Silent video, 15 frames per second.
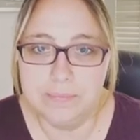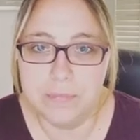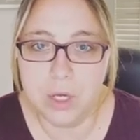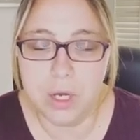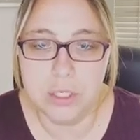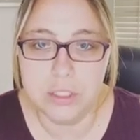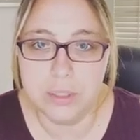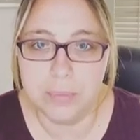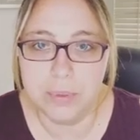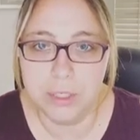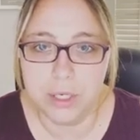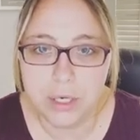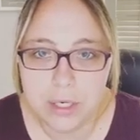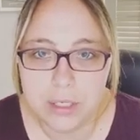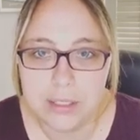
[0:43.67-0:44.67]

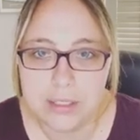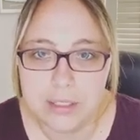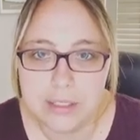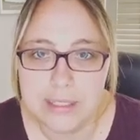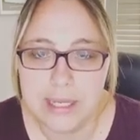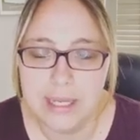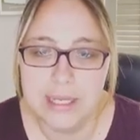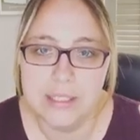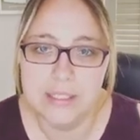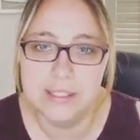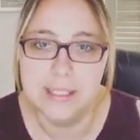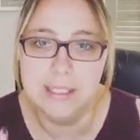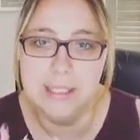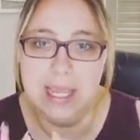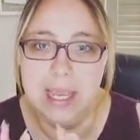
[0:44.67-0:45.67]
entrepreneurs, is to
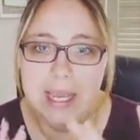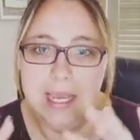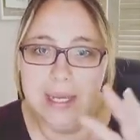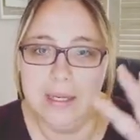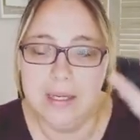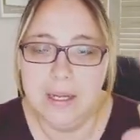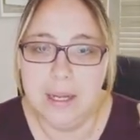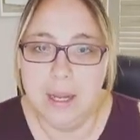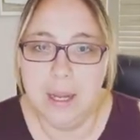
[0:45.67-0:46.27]
gain